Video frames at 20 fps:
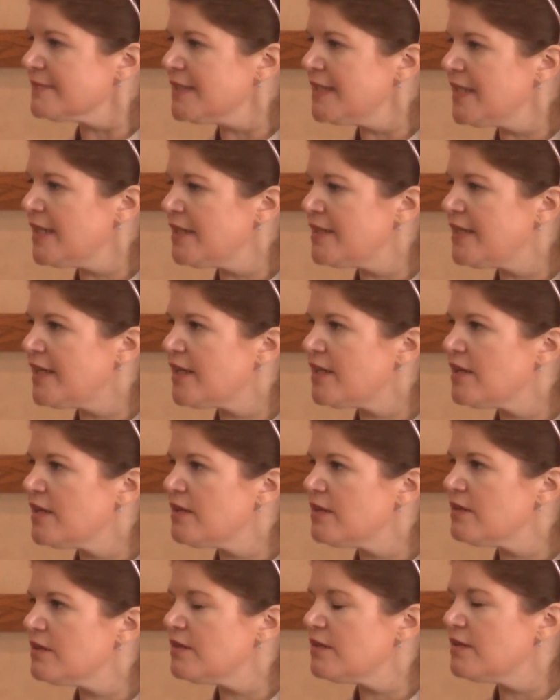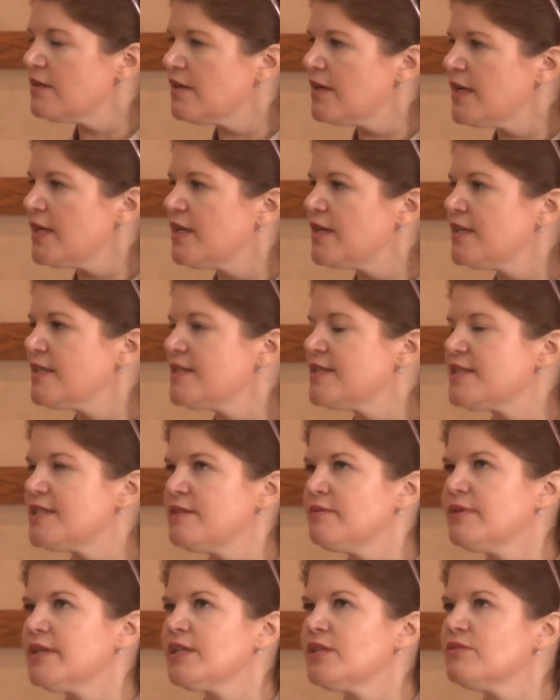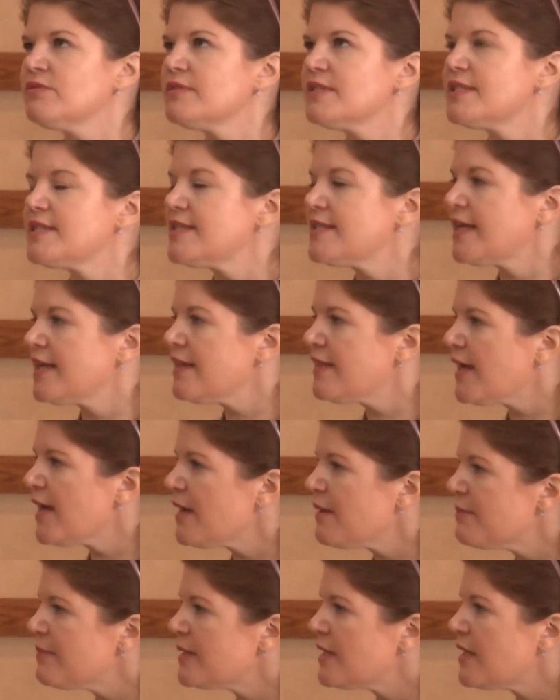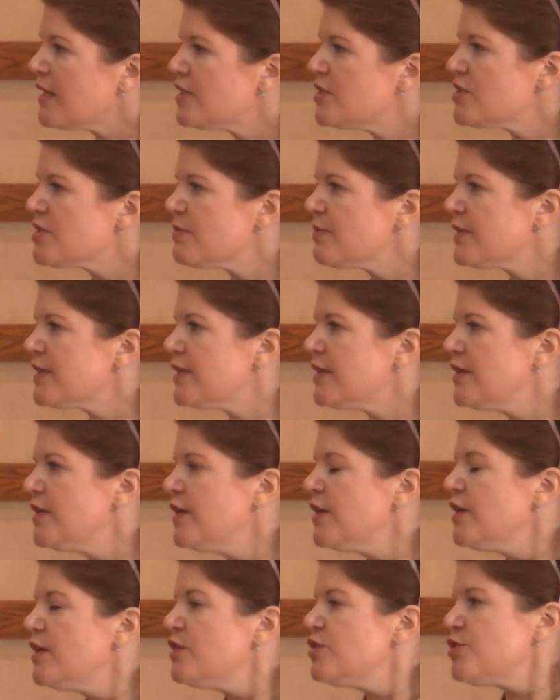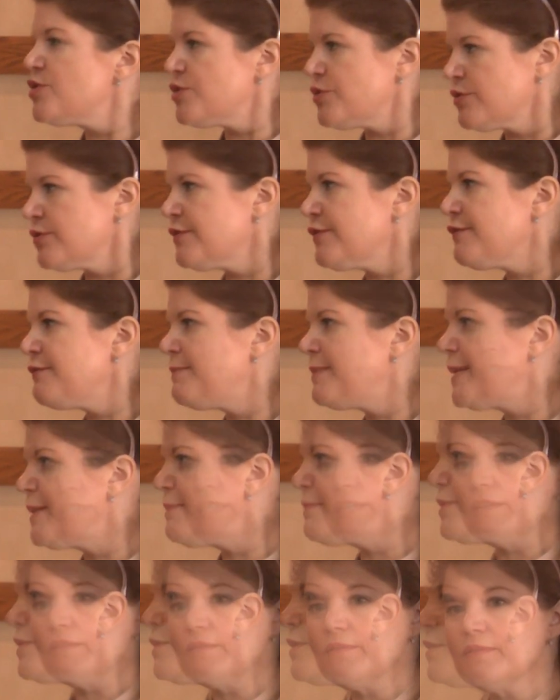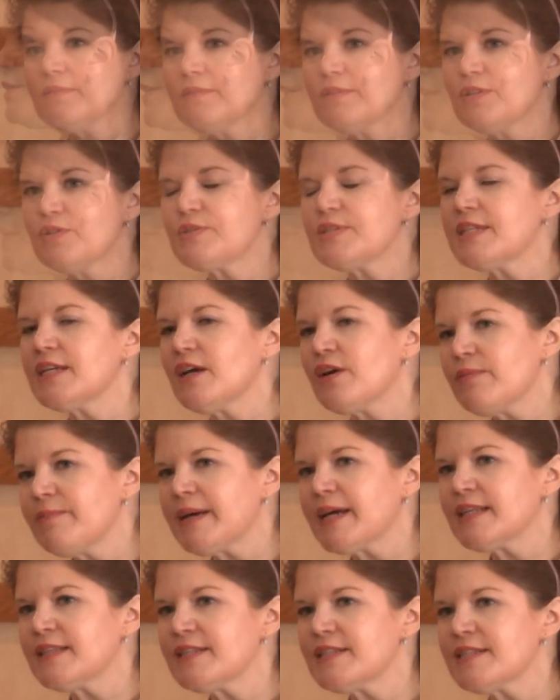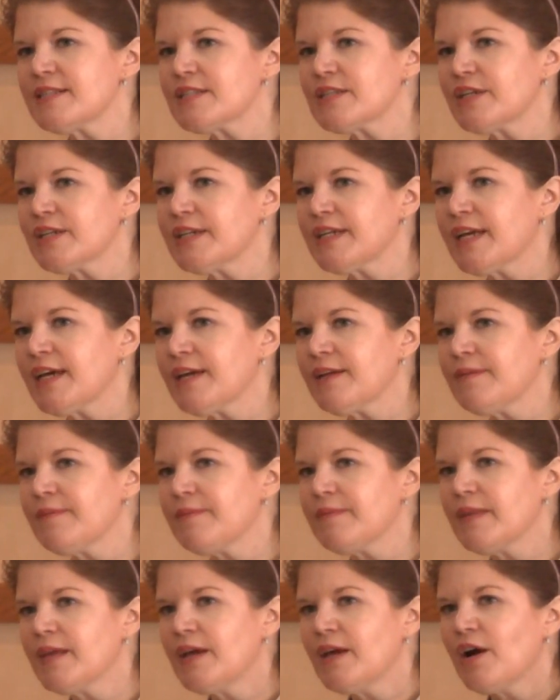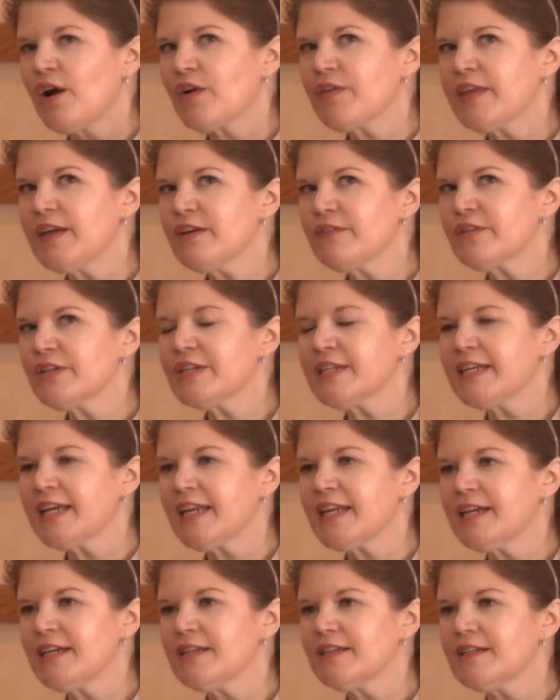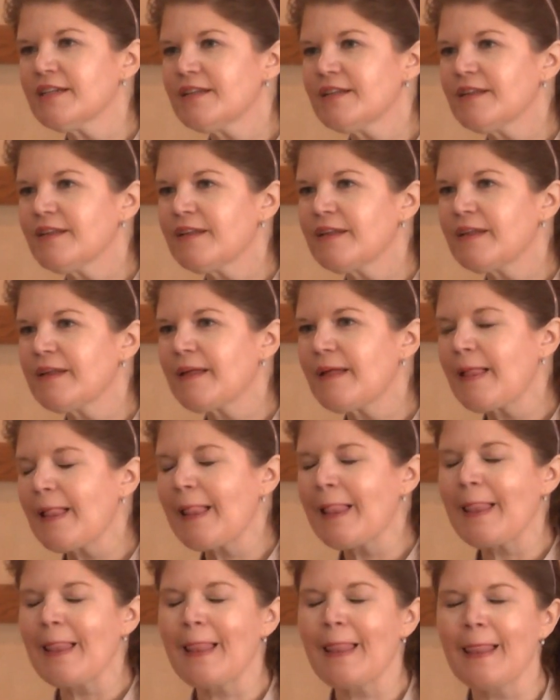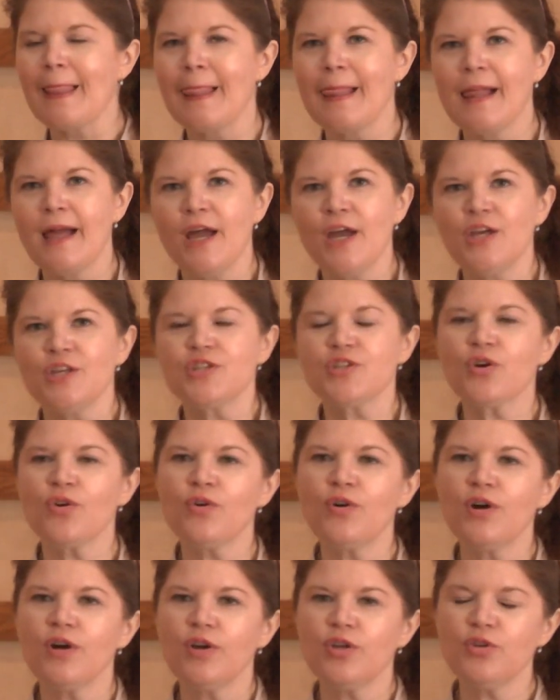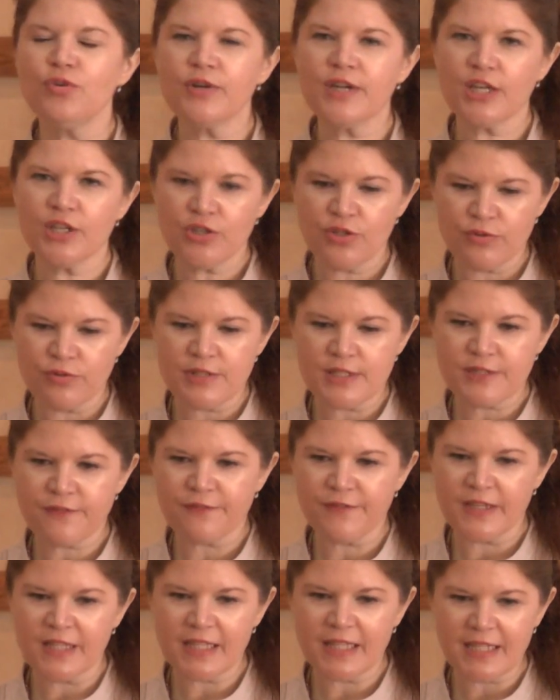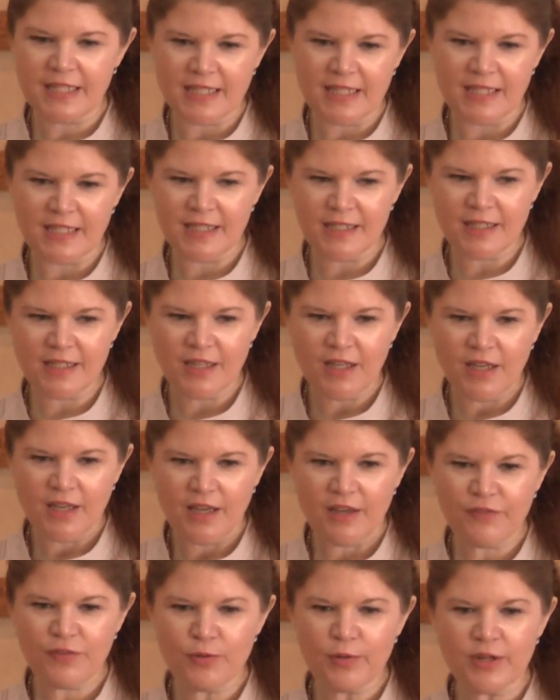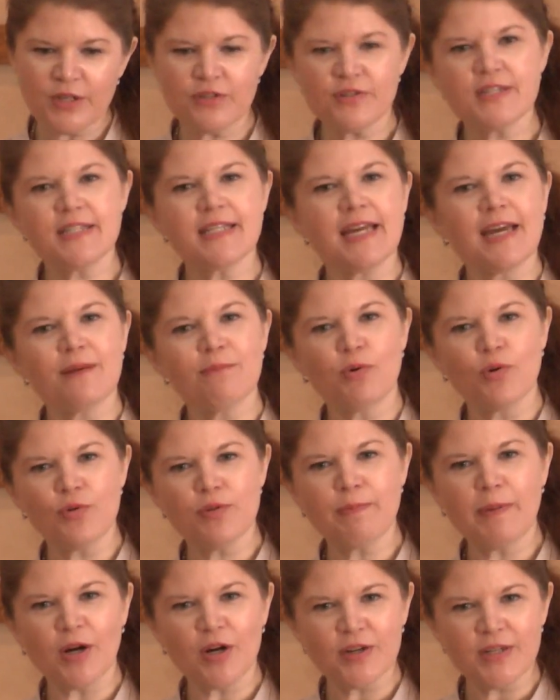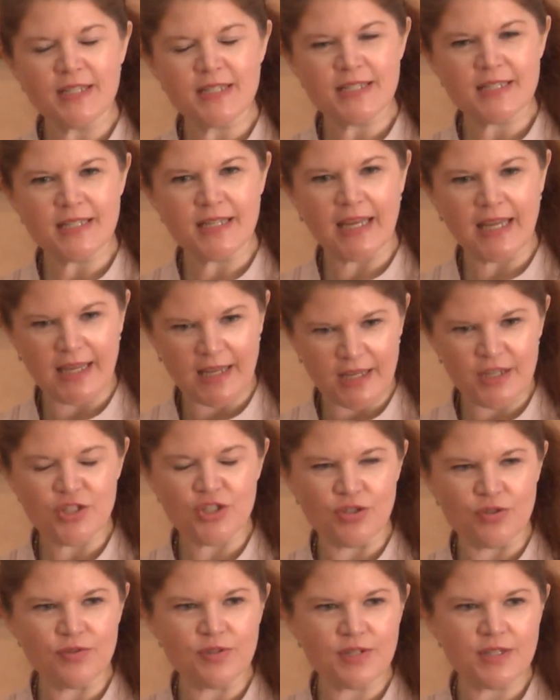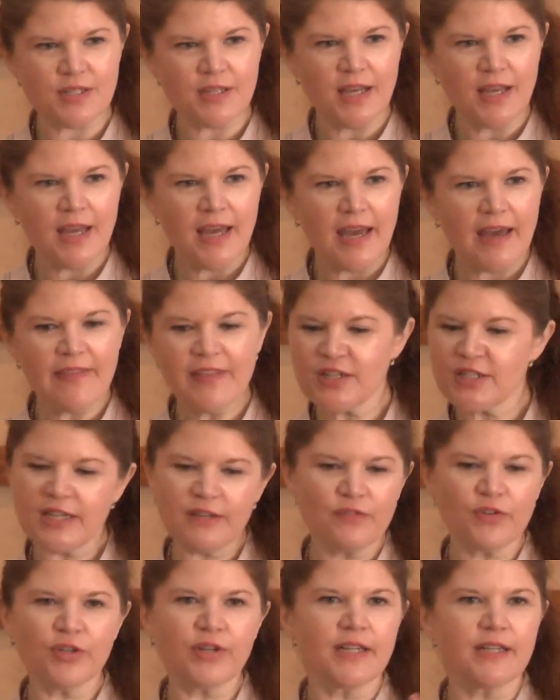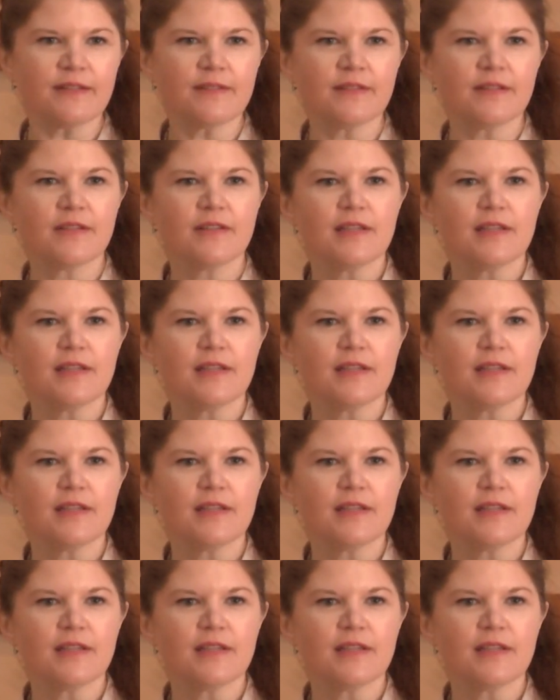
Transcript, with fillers: Yeah, Dad, I, I can see why you would say that, but I just want to serve people. Do you see how bad this is going to get? Are they ever going to get it? Uh-huh. So you can use feeling need if you understand both parties' issues and then divert it.